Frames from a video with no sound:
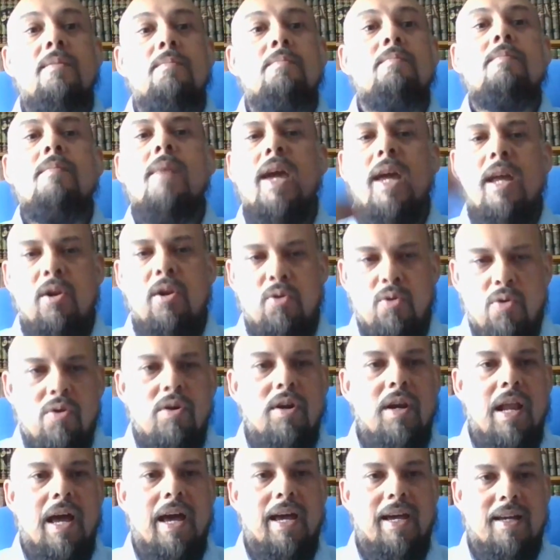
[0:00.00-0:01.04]
It may
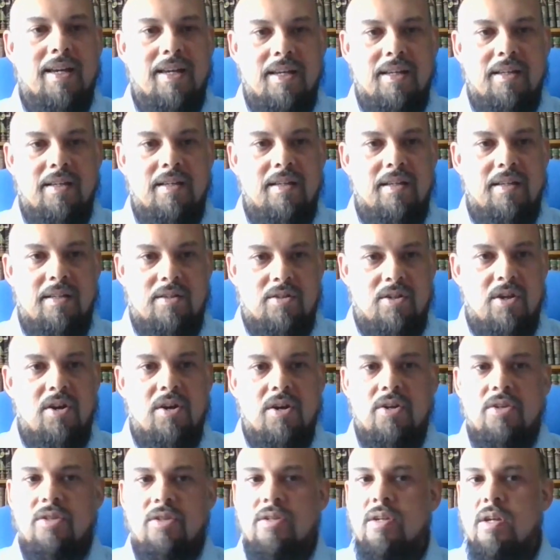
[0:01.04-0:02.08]
look like it, it
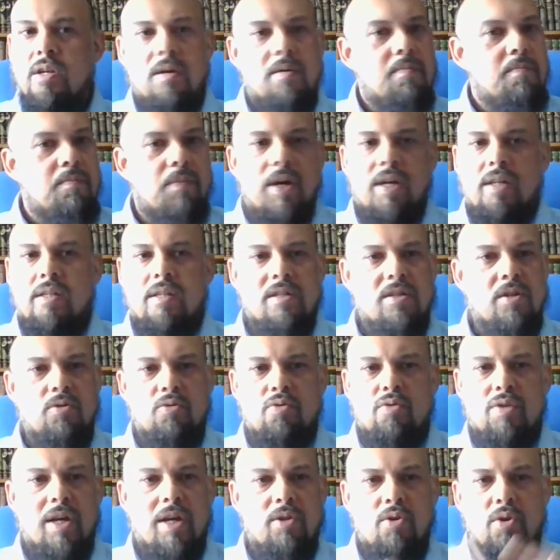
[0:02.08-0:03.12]
does, but it
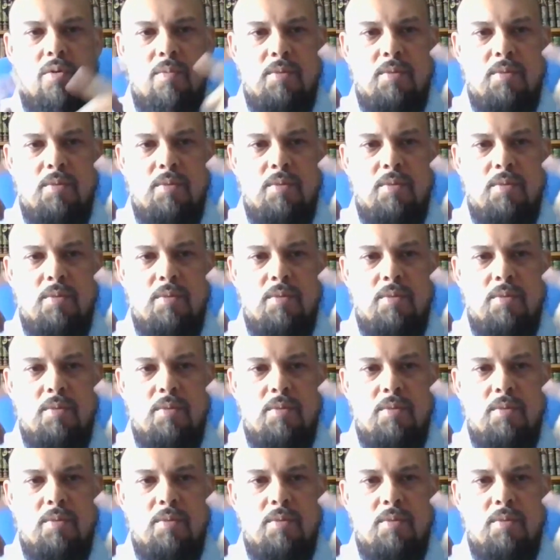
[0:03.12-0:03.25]
doesn't do that.